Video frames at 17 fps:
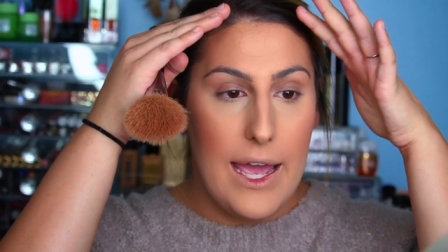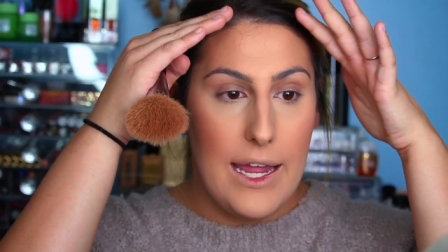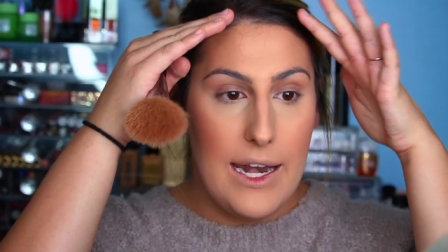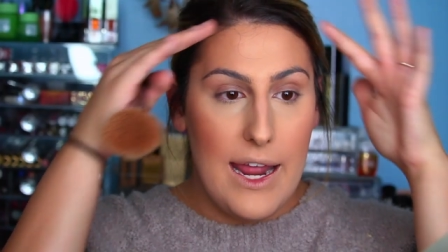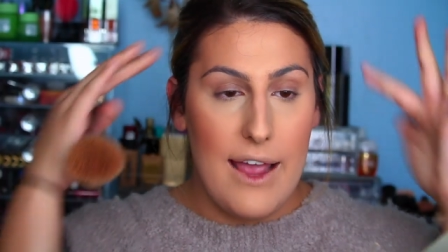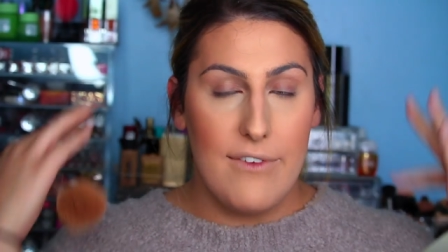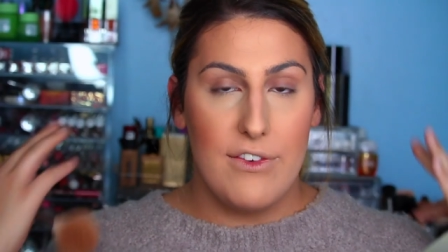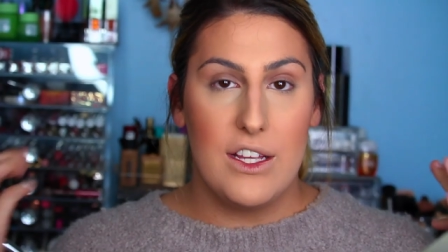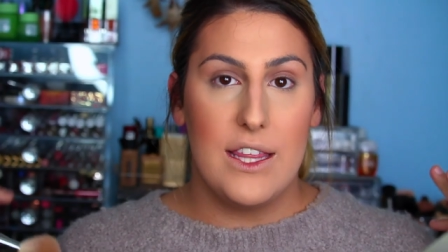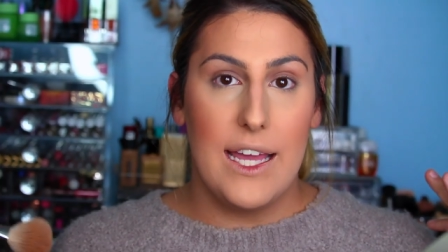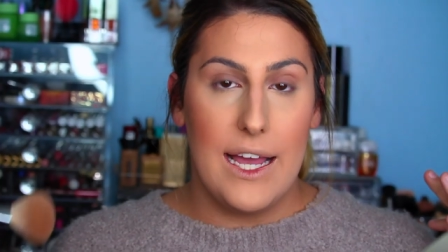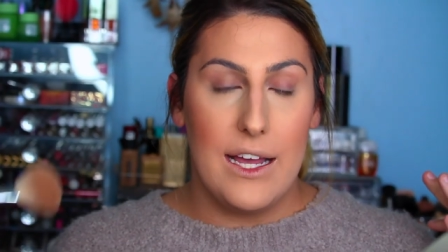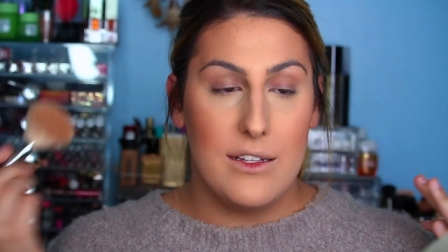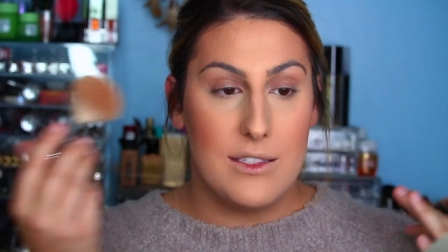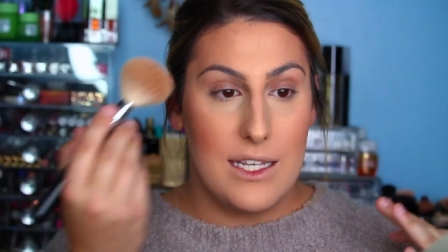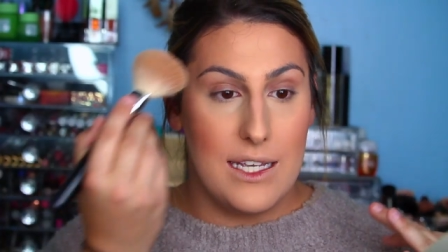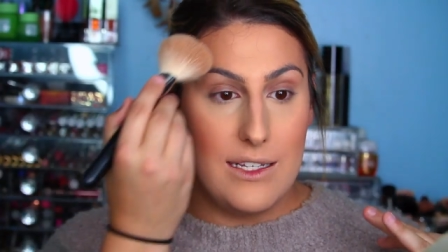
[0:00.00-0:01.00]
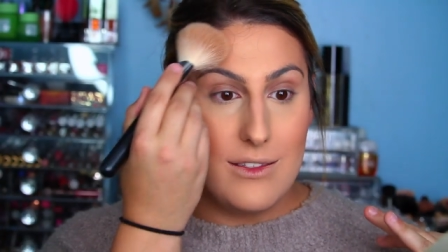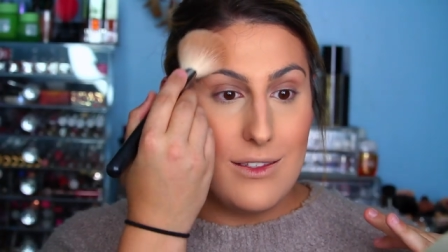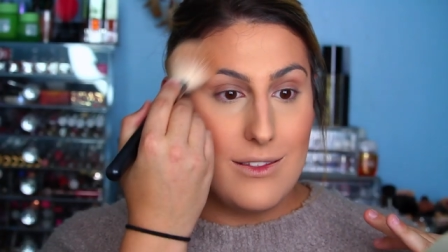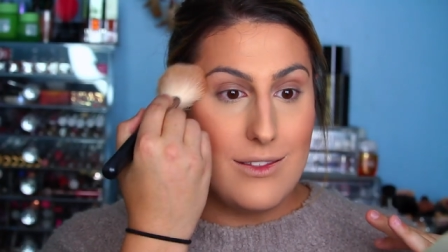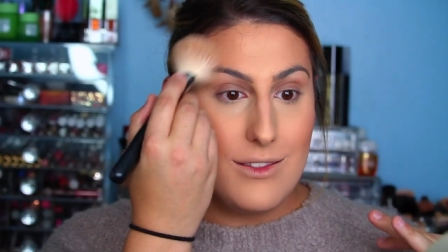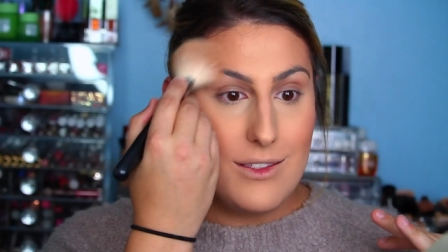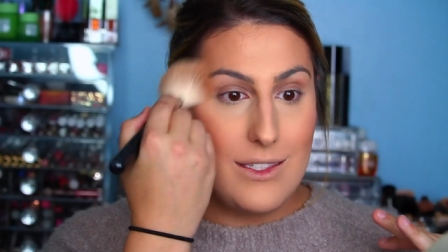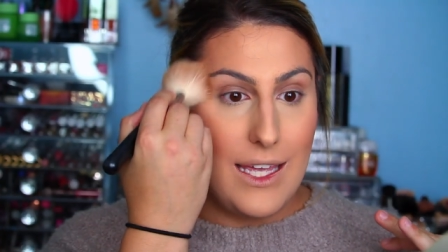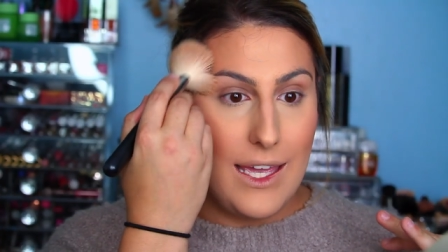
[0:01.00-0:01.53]
and everything else is
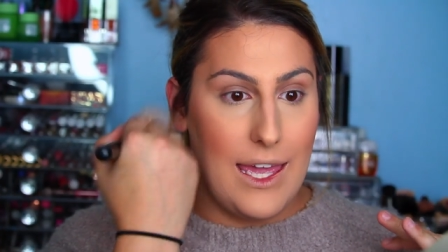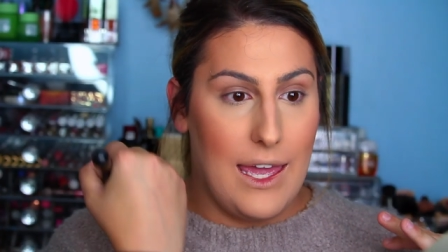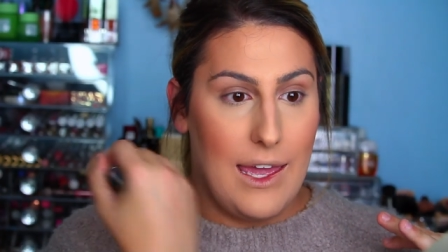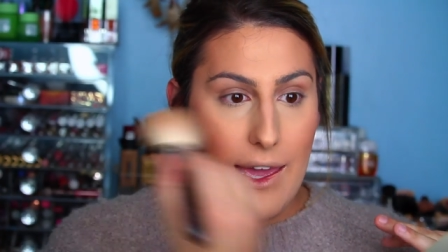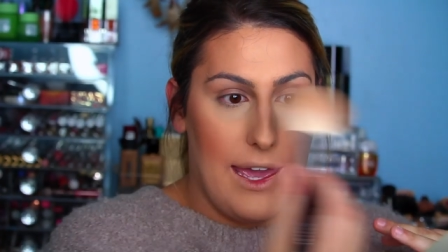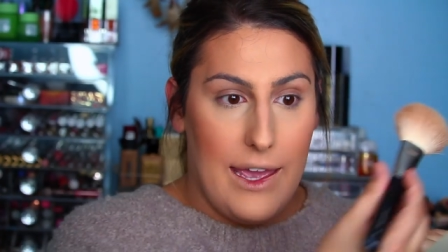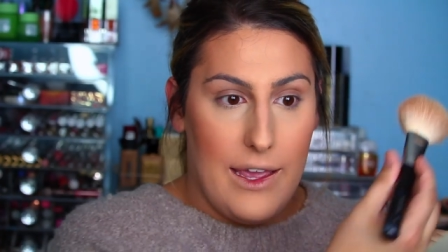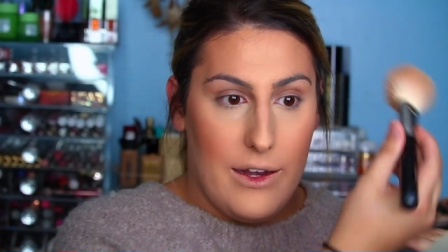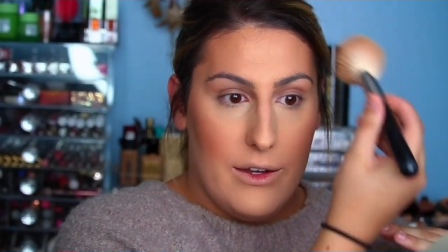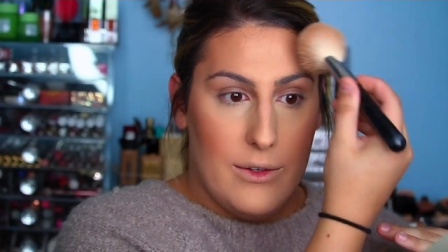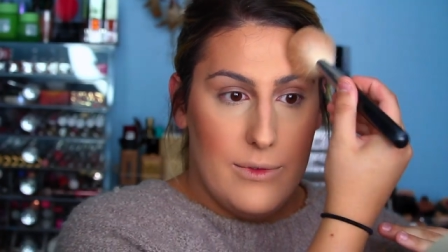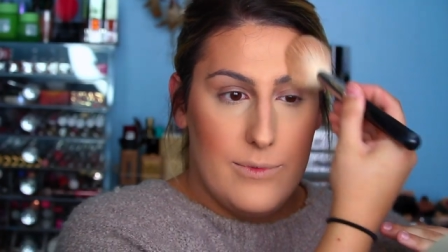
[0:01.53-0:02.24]
sinking in.